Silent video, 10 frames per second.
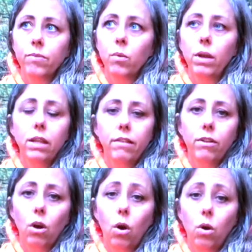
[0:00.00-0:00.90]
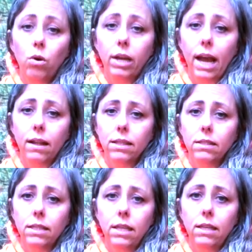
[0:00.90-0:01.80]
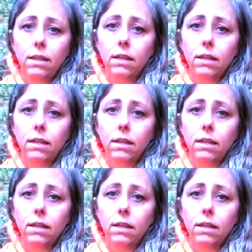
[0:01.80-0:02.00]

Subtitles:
we live in a whole galaxy,